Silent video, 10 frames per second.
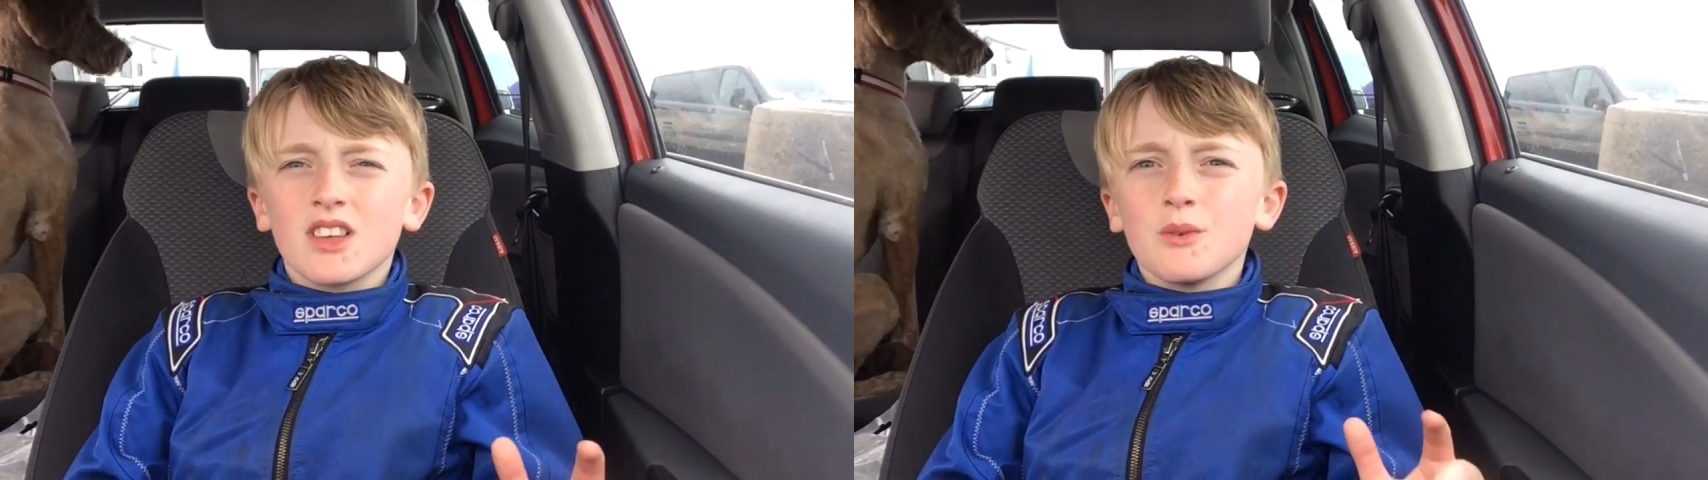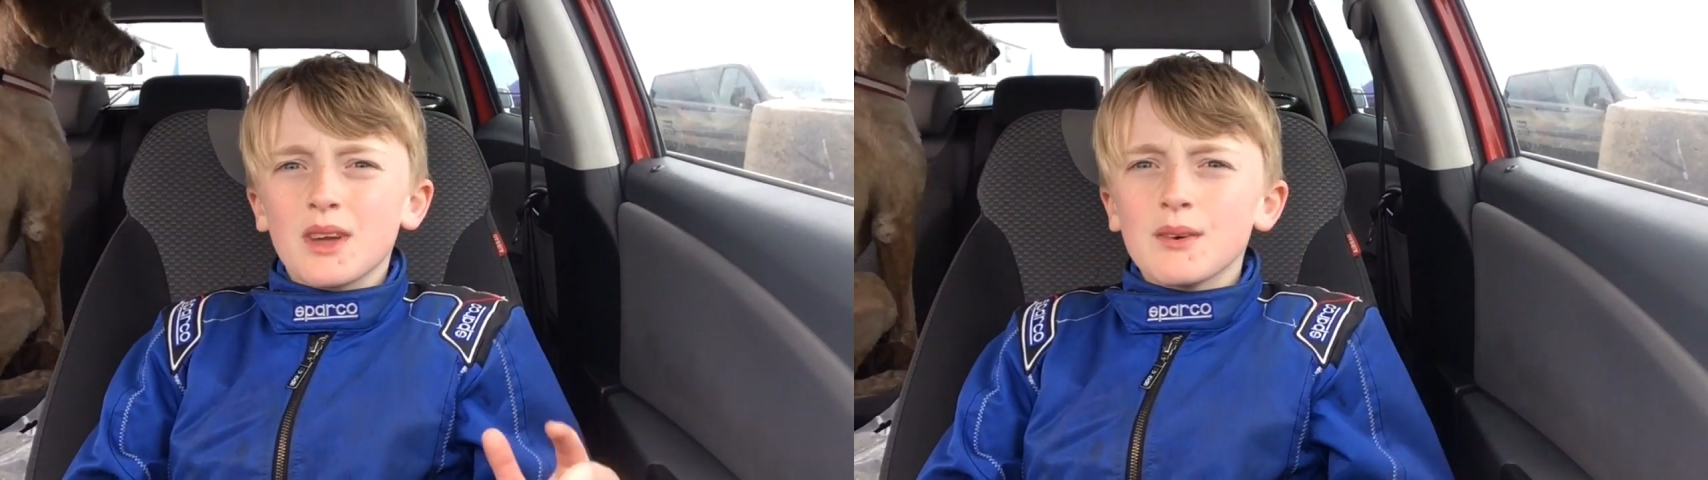
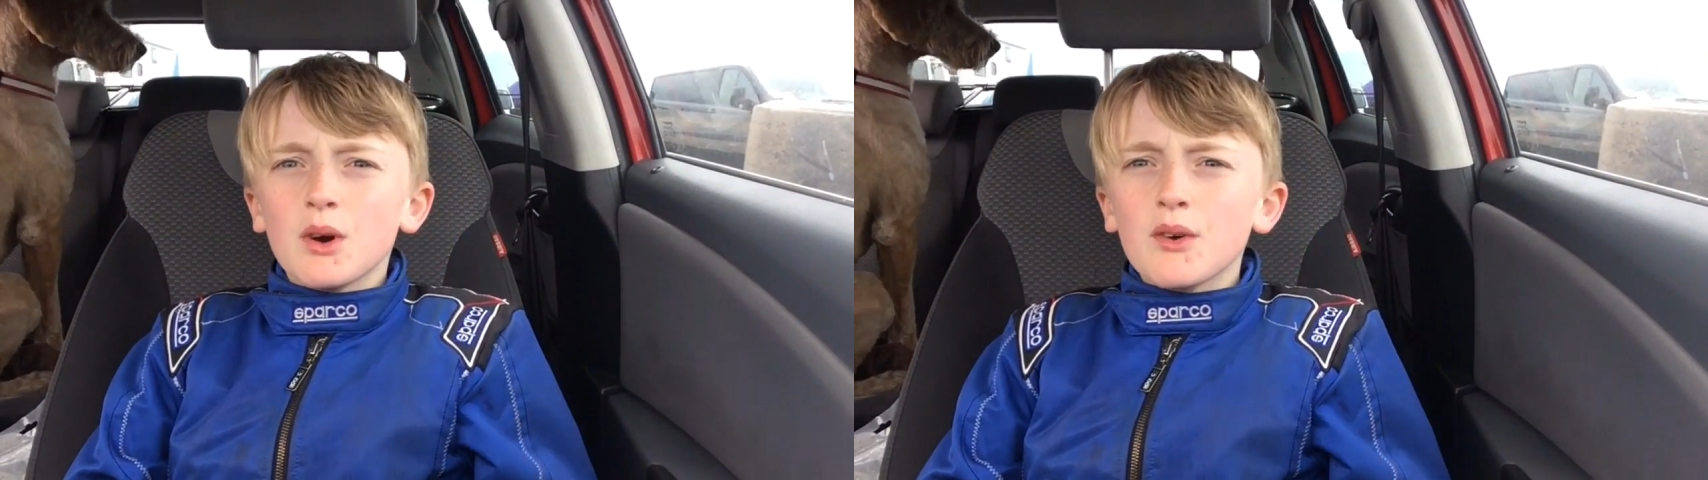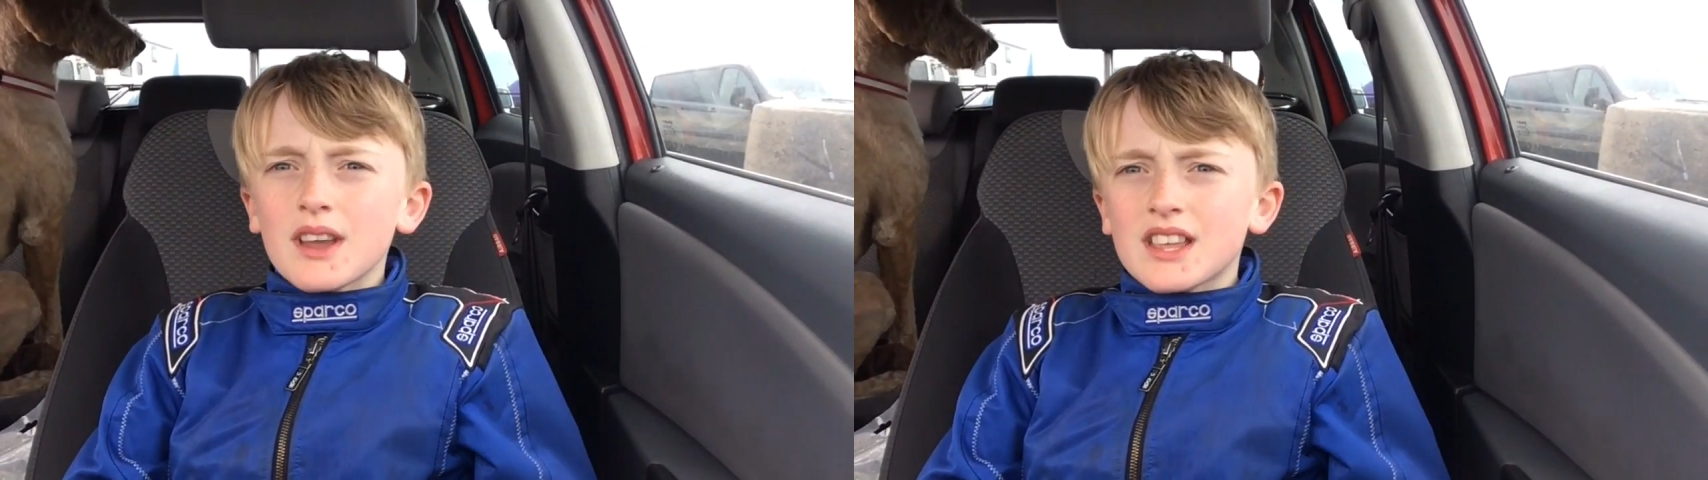that we
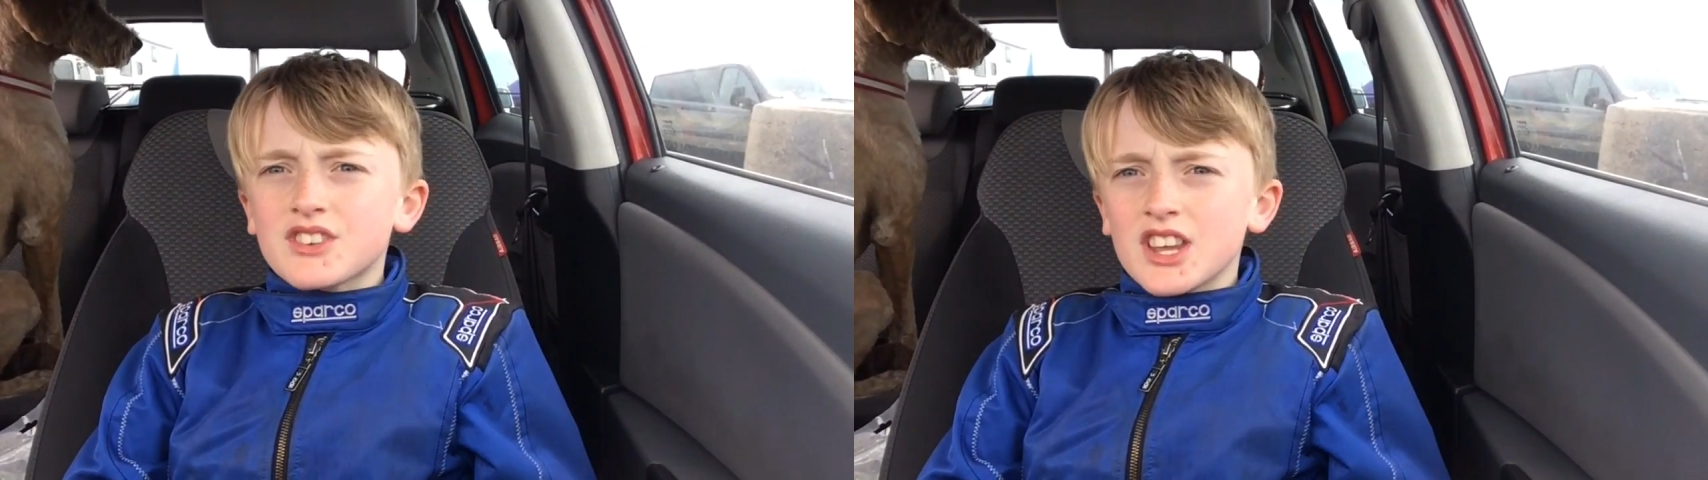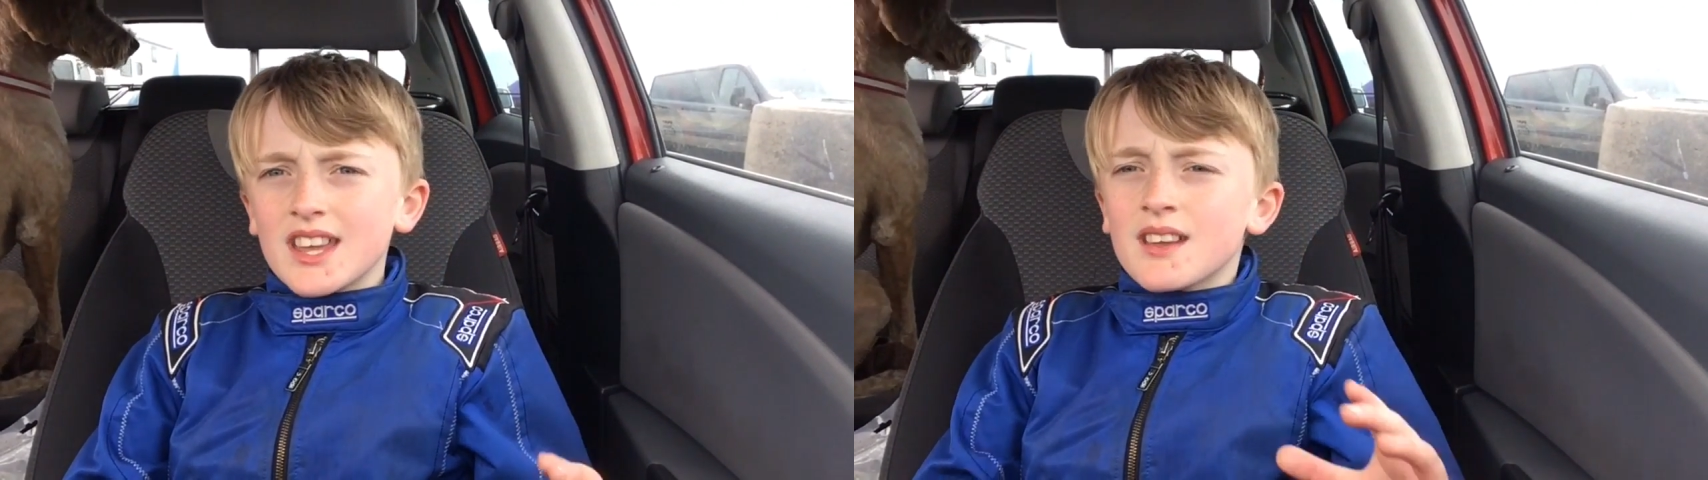will
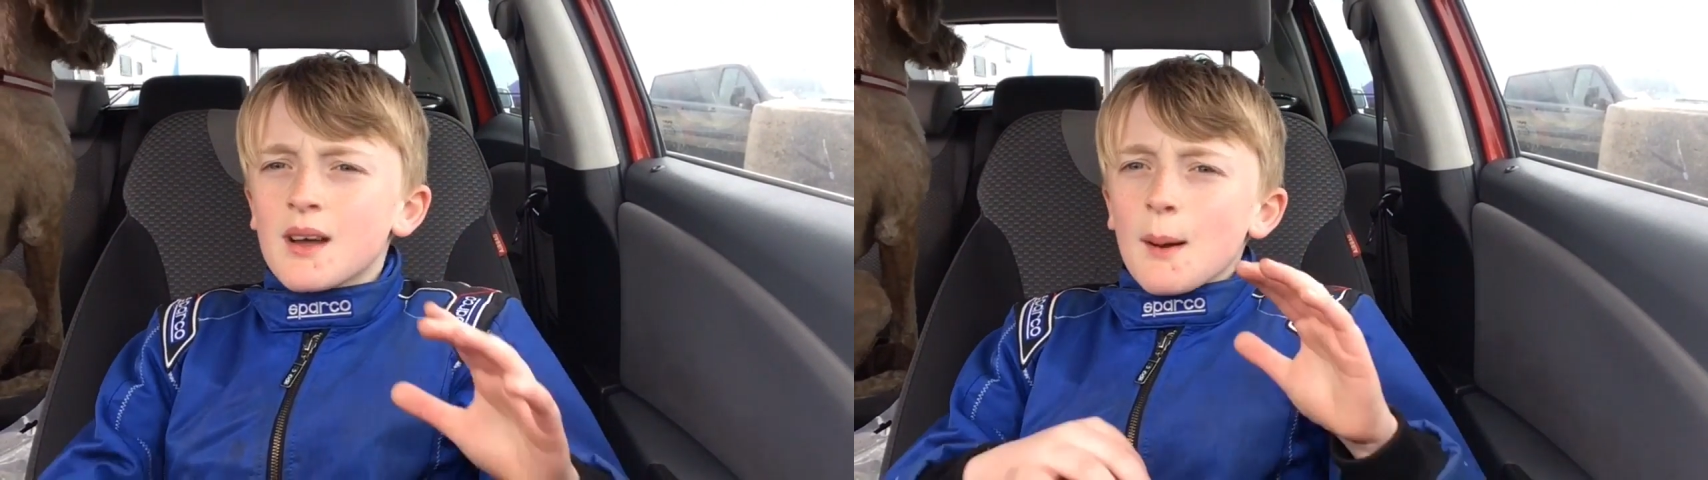reach it